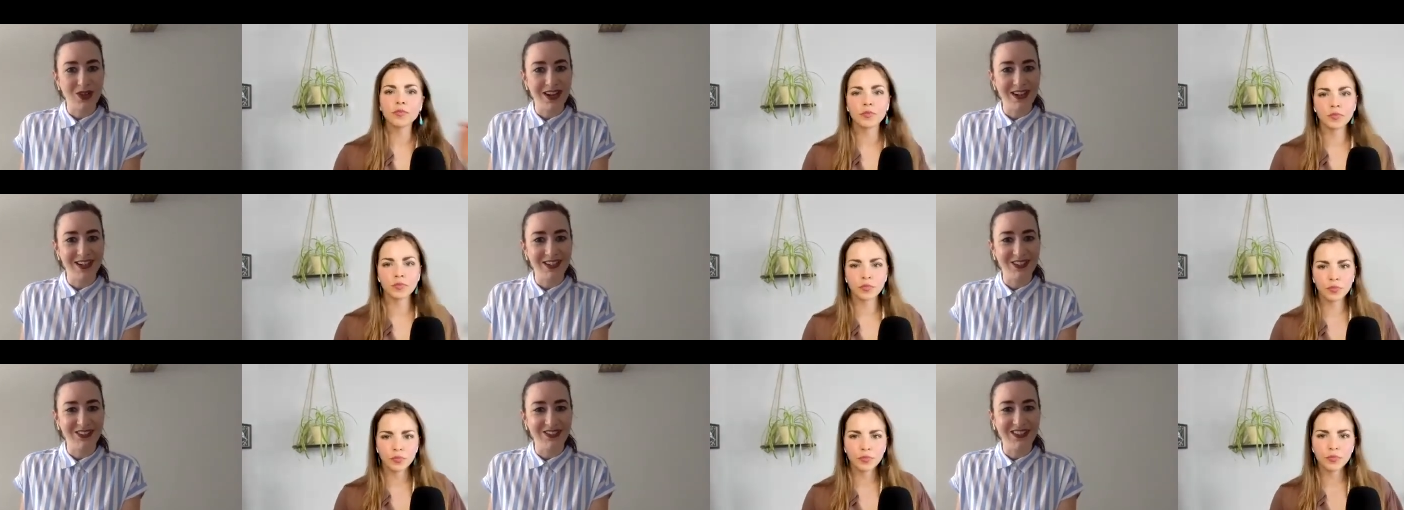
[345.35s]

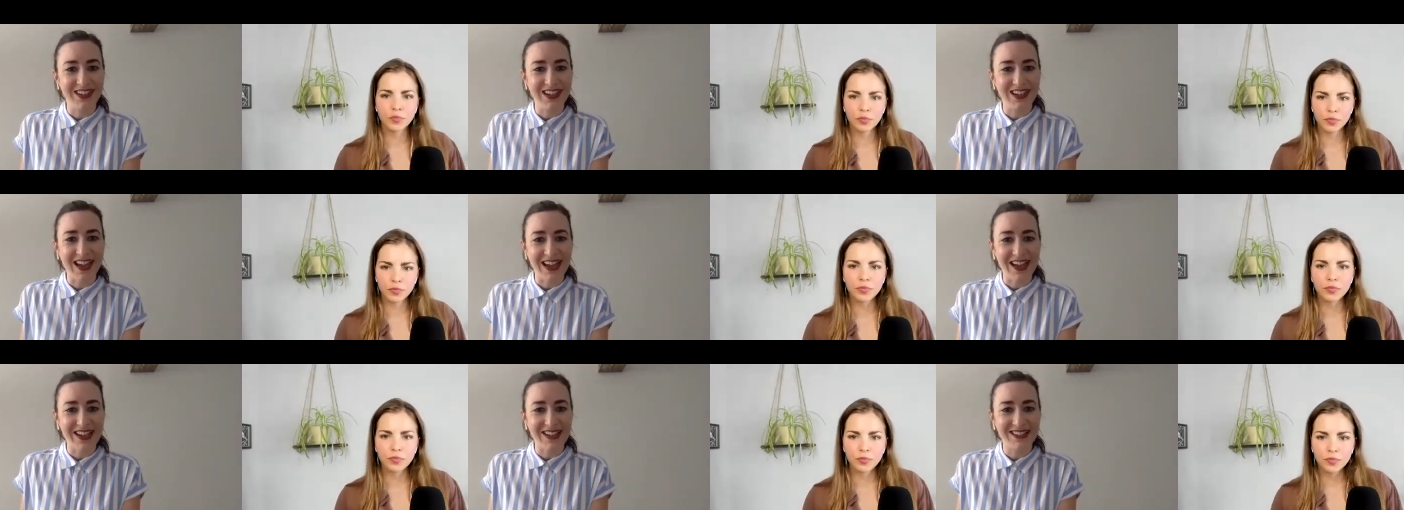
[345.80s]
Speaker 1: You can
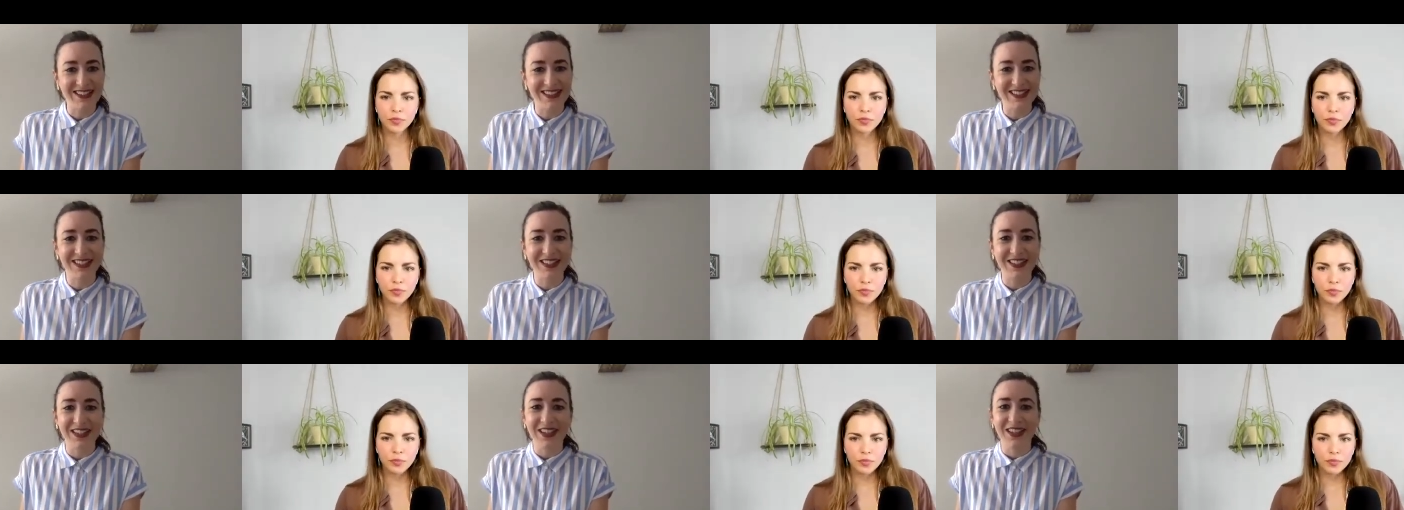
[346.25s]
ask
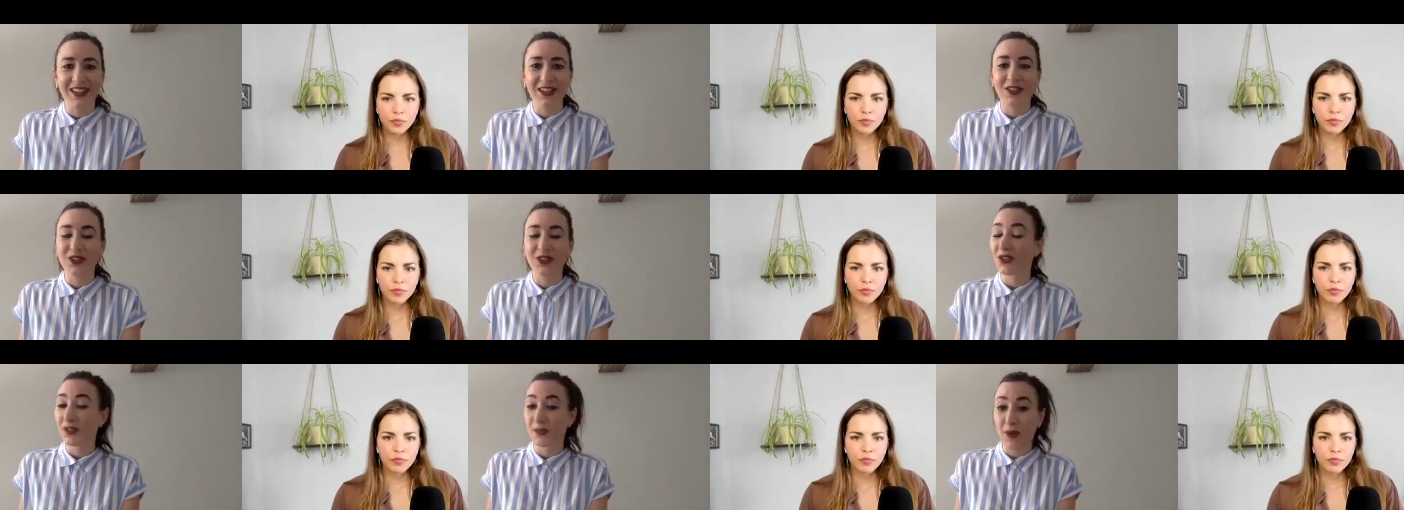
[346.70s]
your
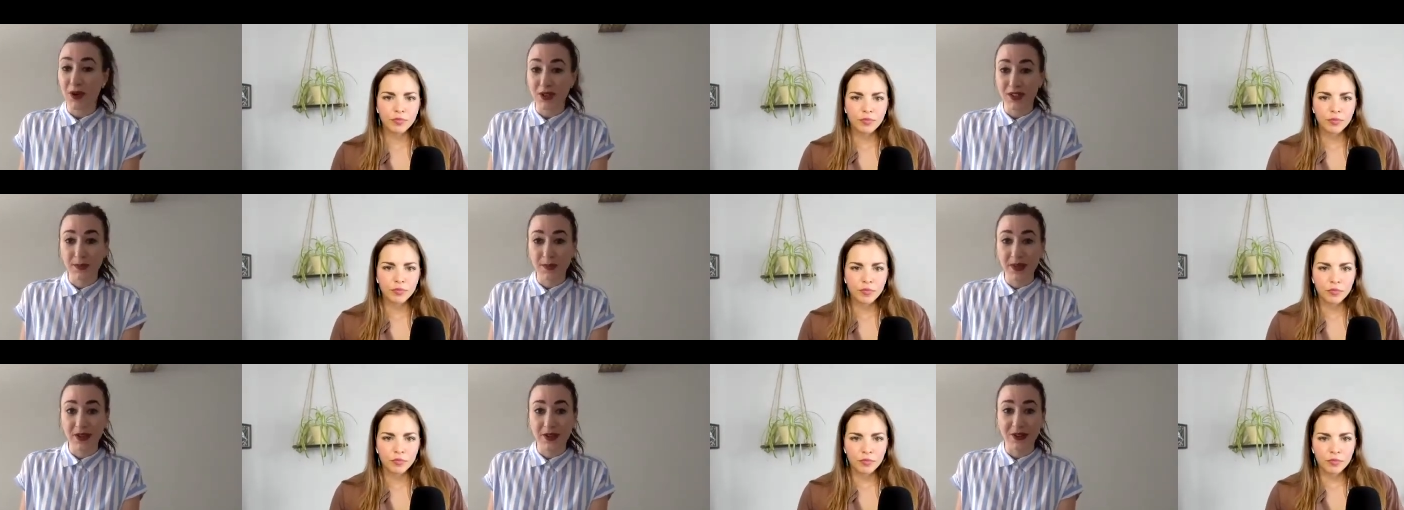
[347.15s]
smart
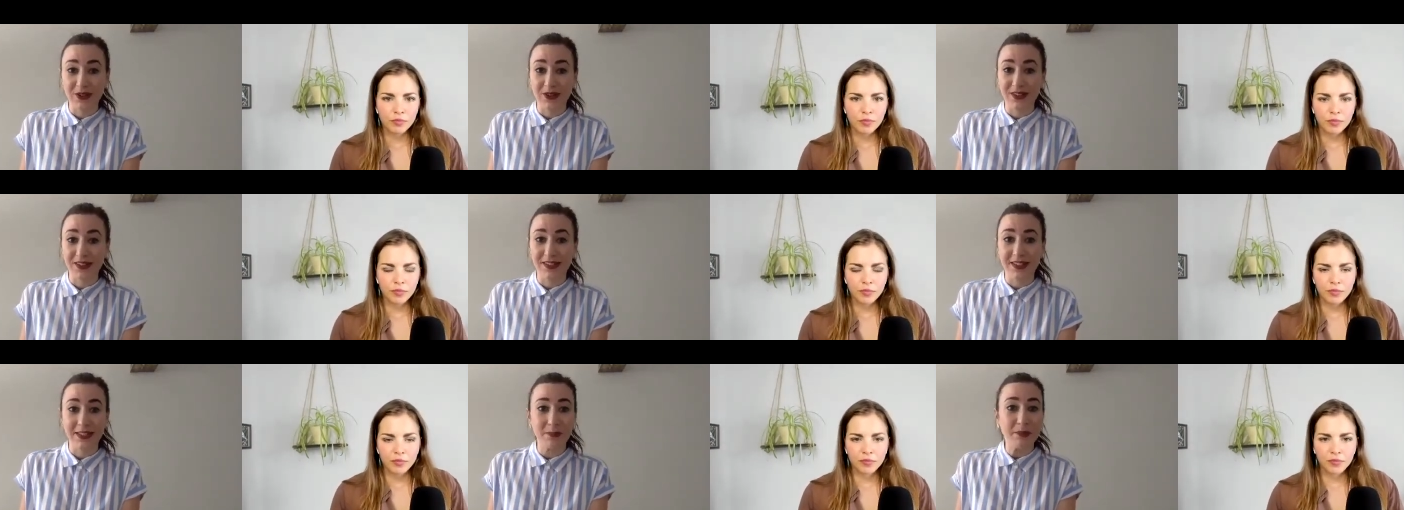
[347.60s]
speaker to
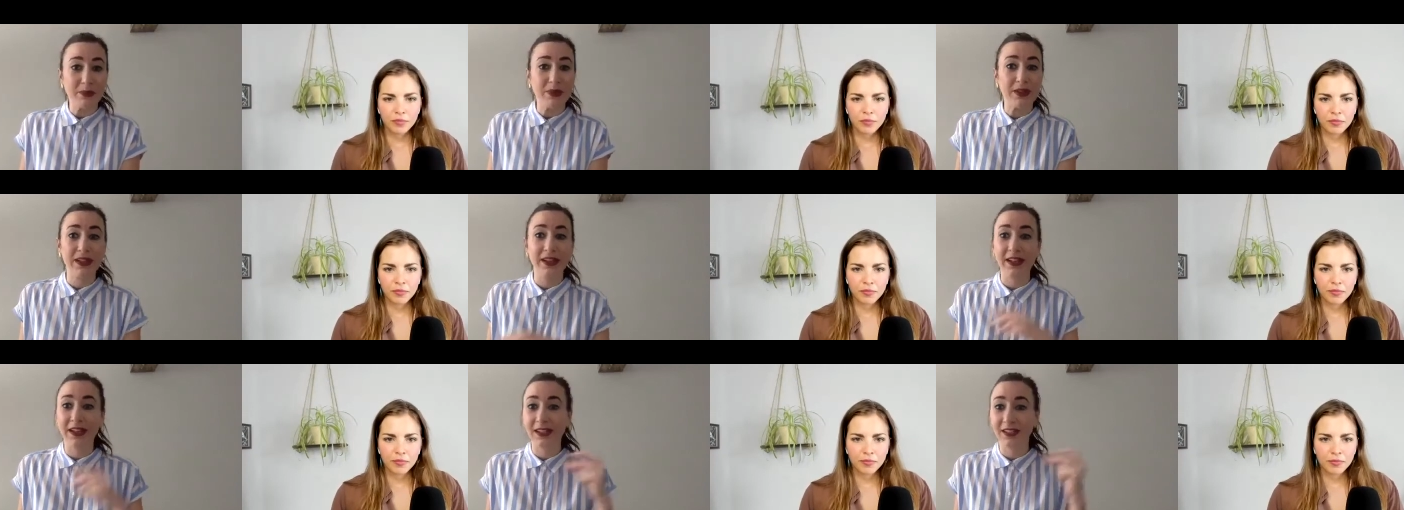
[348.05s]

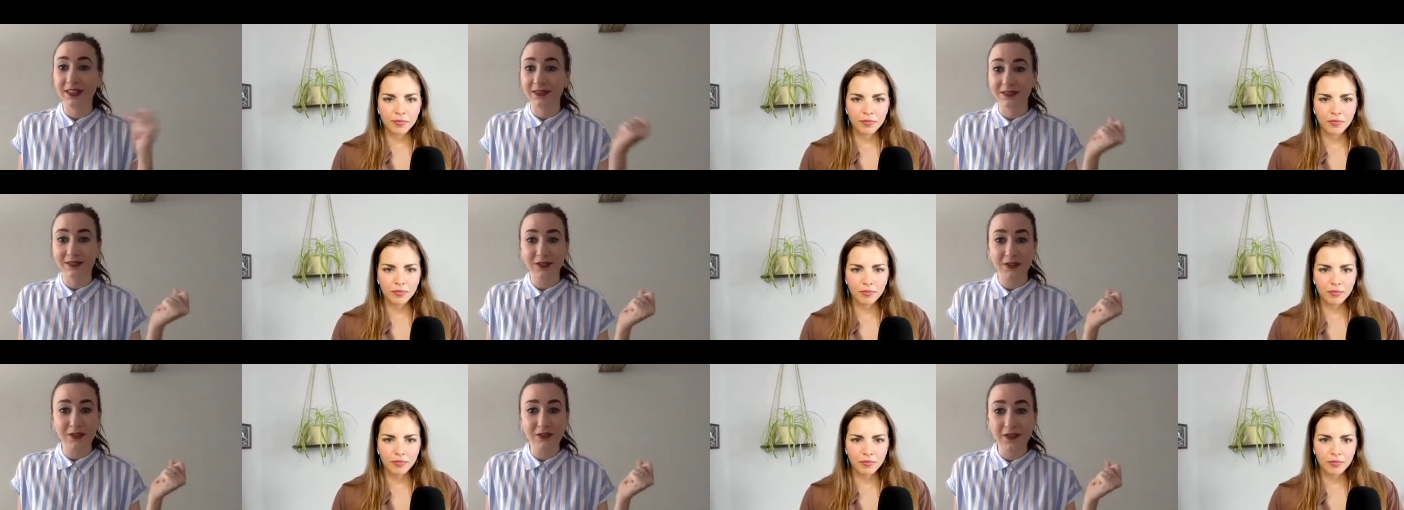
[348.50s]
simply
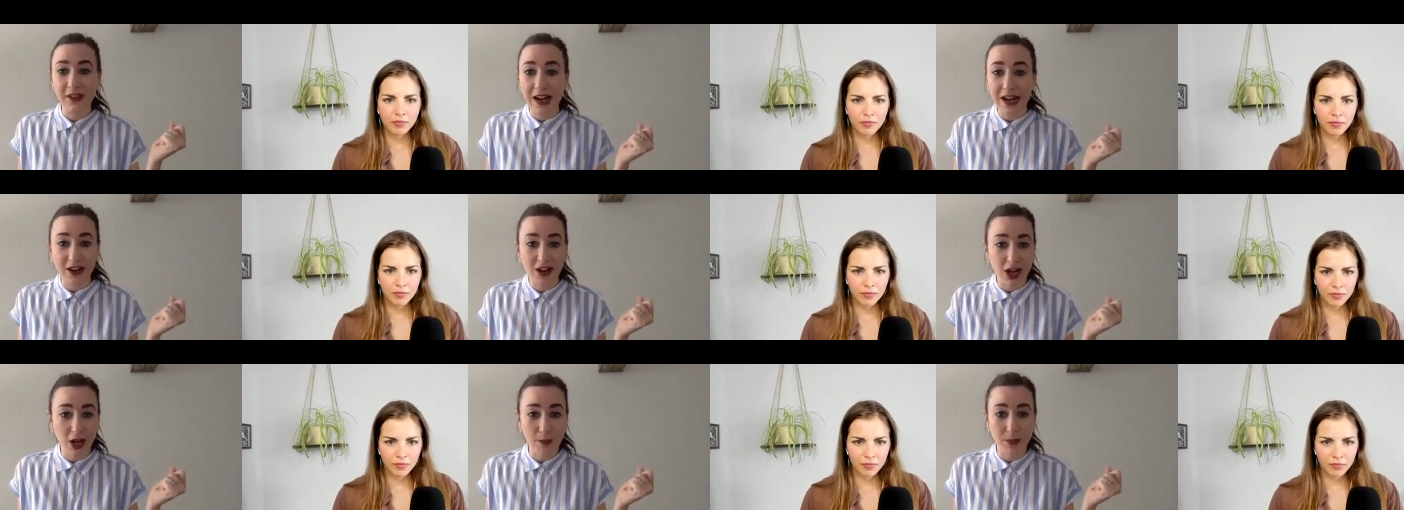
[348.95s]
fire
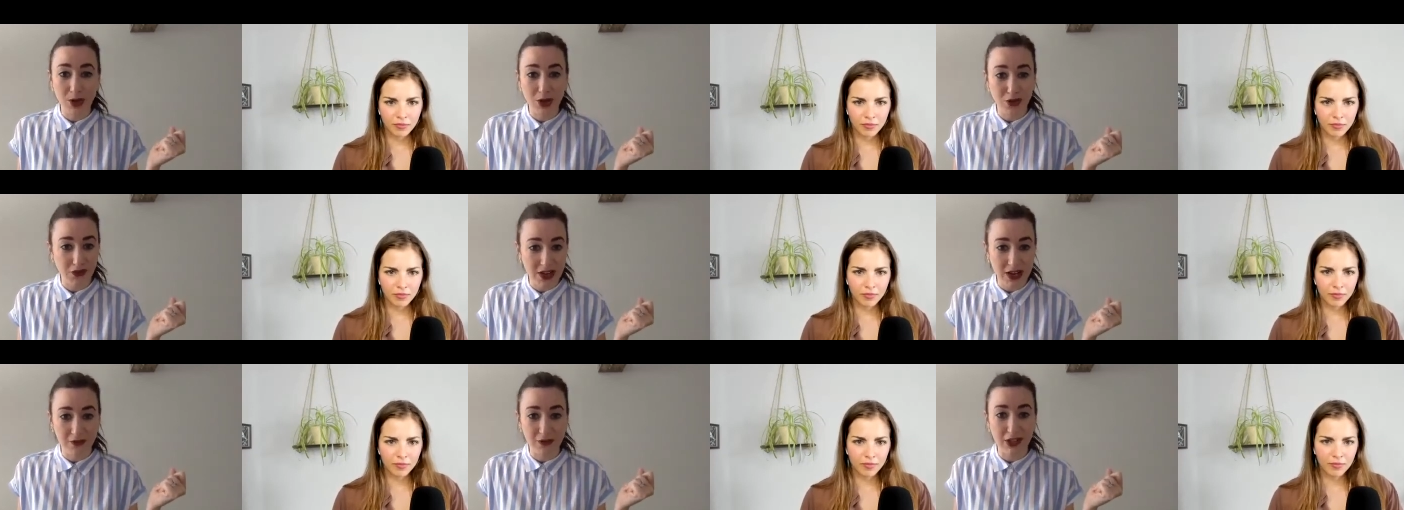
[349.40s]
up your
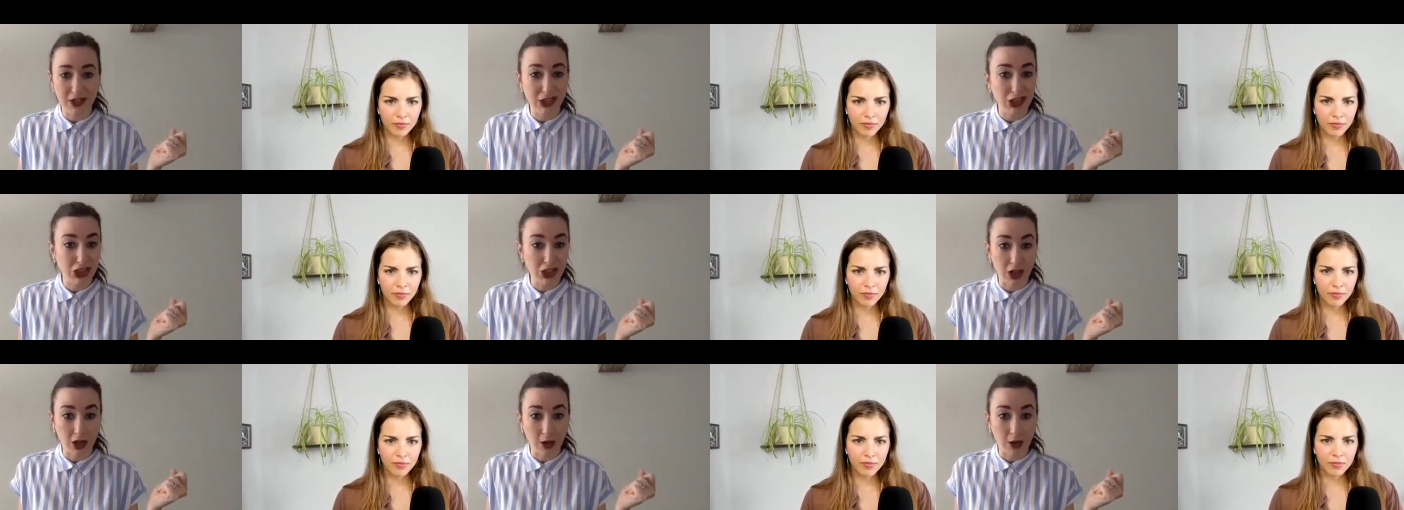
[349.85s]
favorite
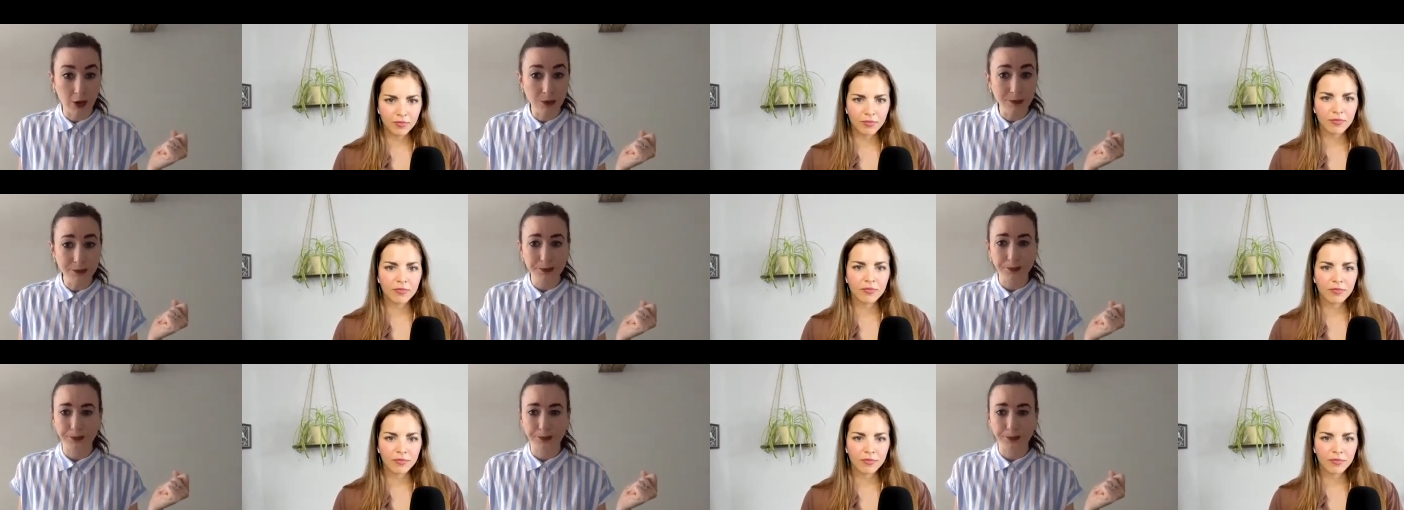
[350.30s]
show.